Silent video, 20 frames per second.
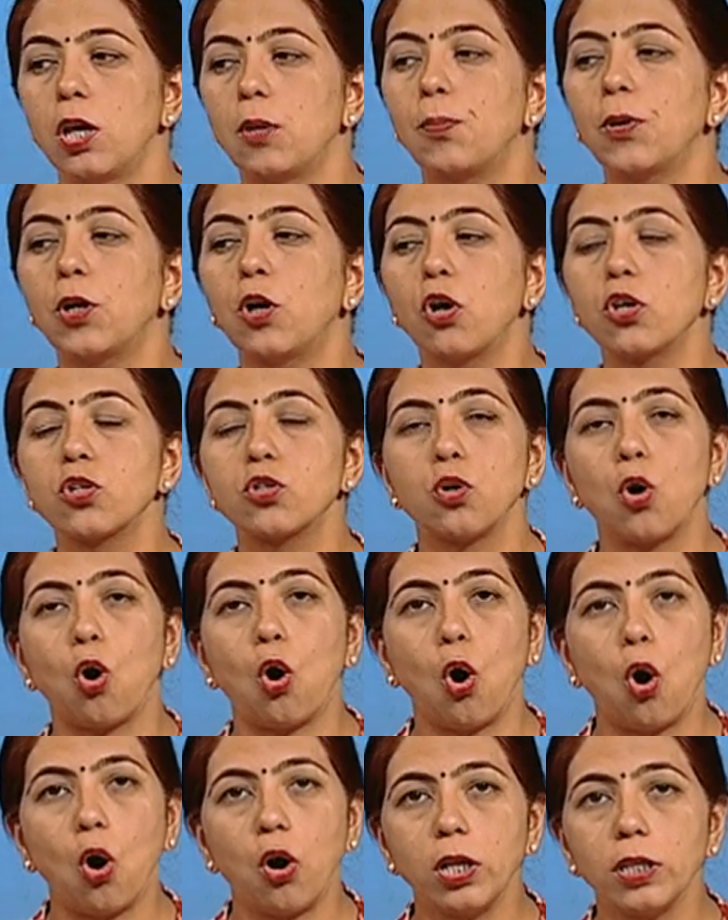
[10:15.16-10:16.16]
because
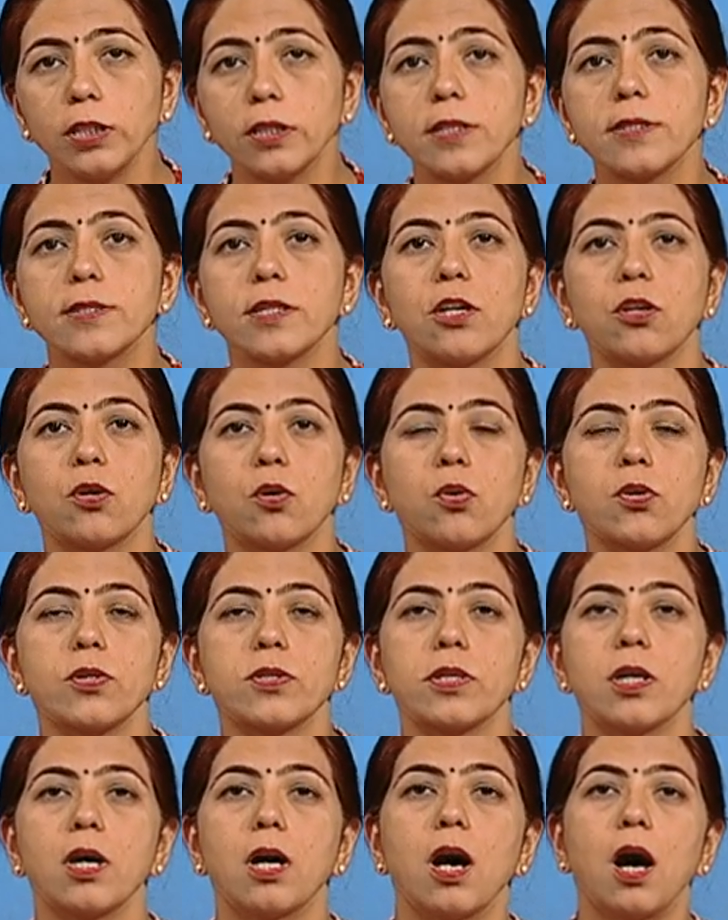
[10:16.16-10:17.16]
all the
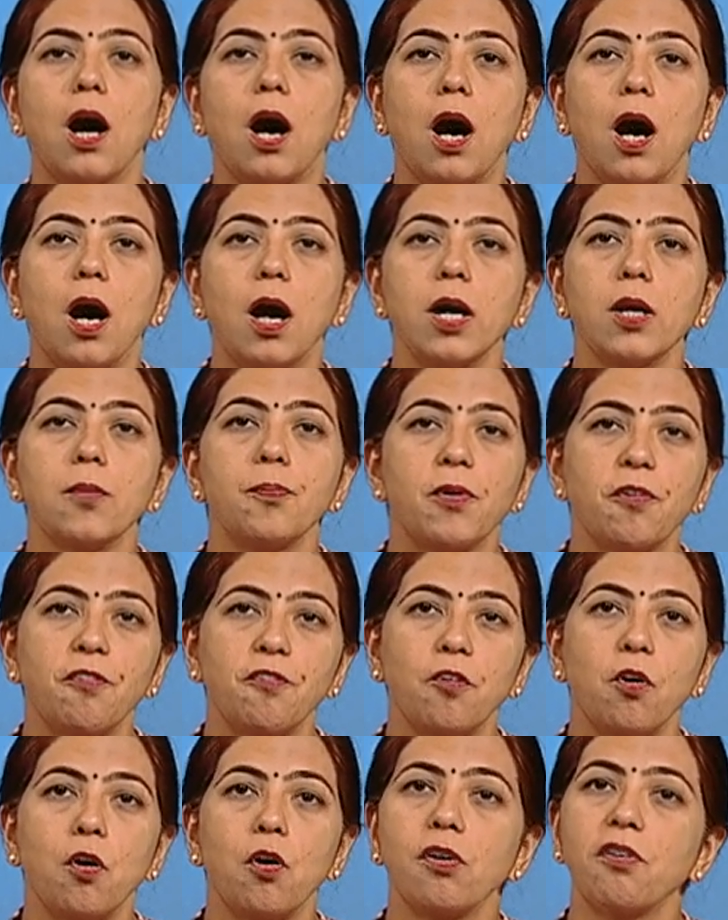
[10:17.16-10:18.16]
zeros are
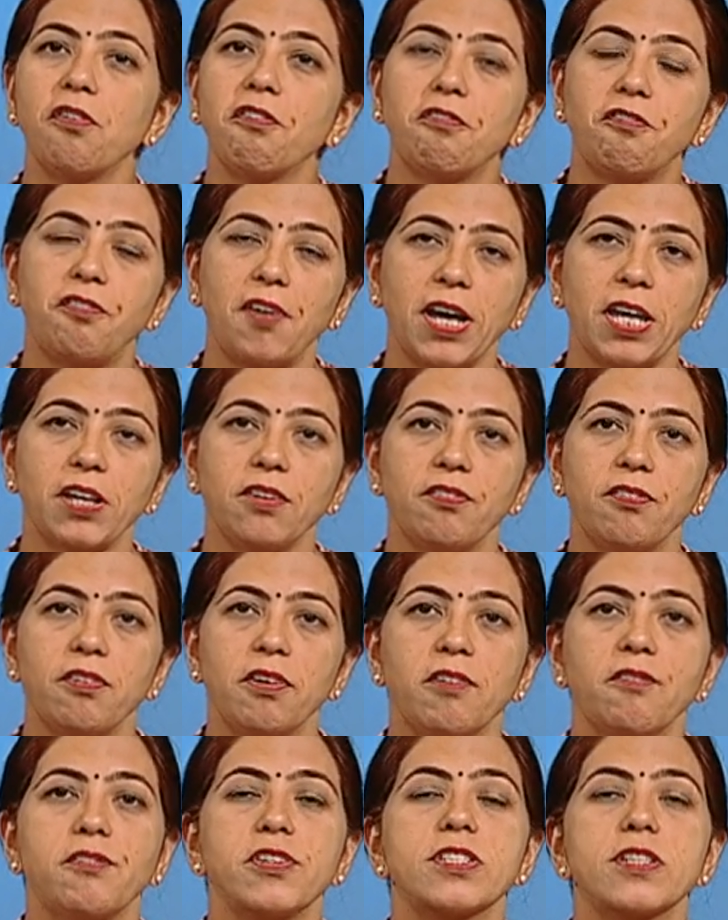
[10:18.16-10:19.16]
before 5
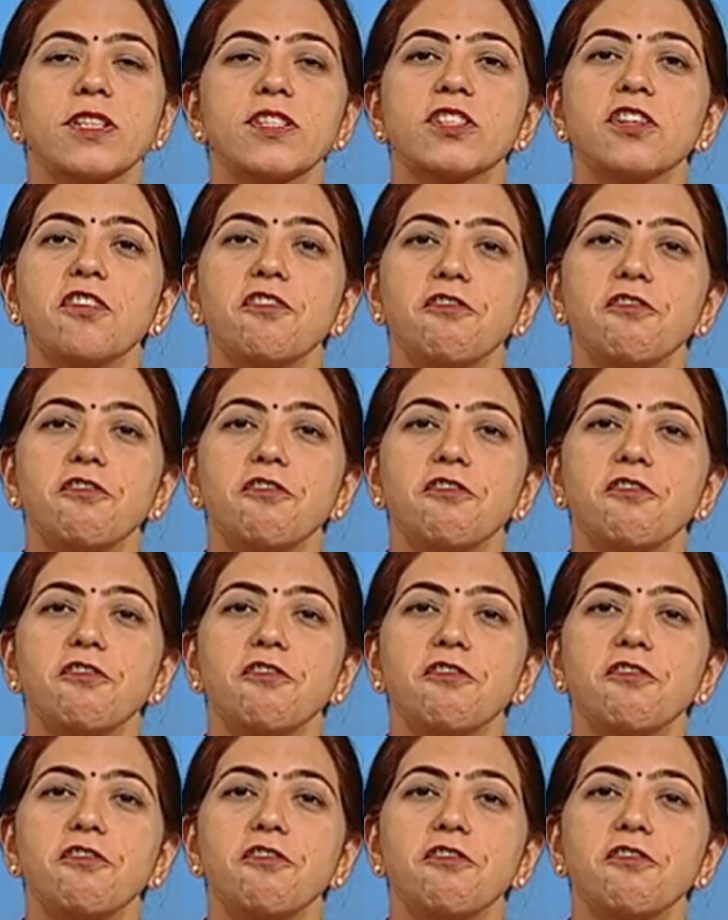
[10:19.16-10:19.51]
which is the